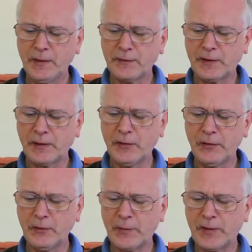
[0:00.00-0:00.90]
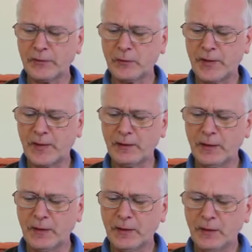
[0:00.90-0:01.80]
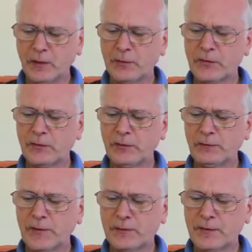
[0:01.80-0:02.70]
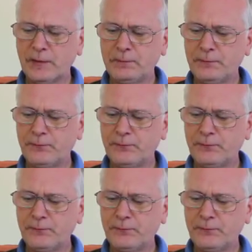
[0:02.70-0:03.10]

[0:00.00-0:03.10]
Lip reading: that hung about the mane was all around him.